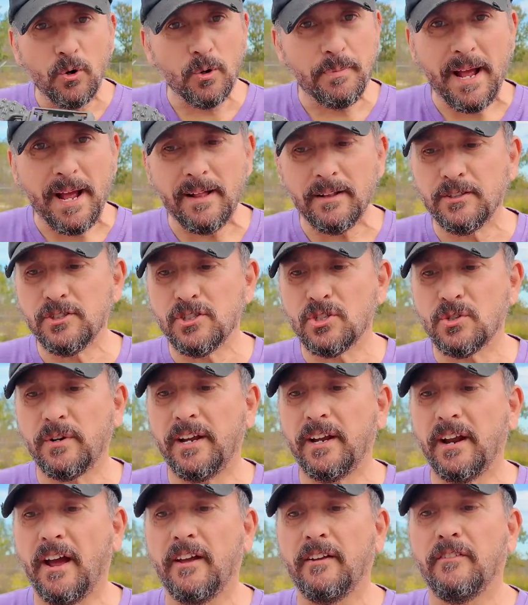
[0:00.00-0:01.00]
balance
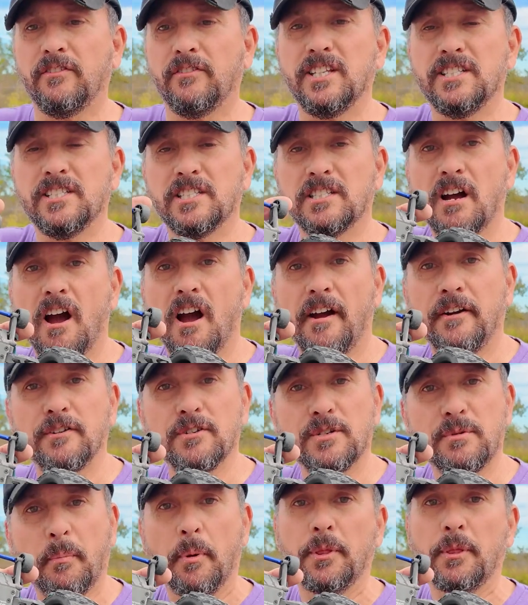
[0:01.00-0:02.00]
great. These
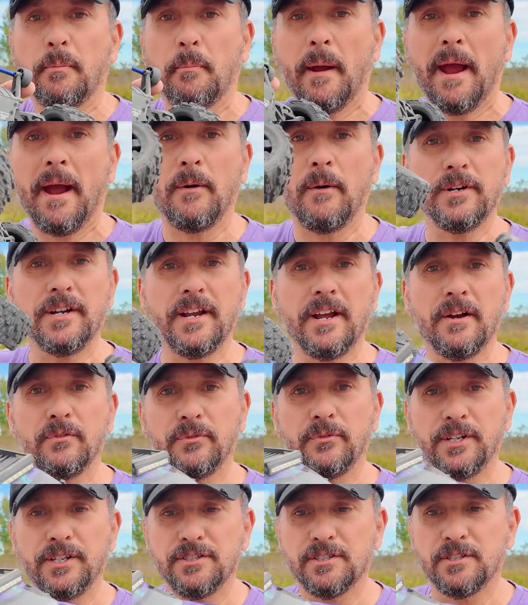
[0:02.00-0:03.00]
tires put the power
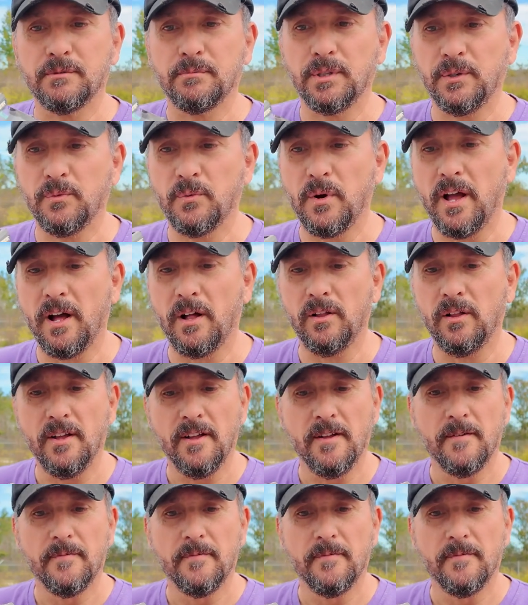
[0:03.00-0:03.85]
down reasonably well.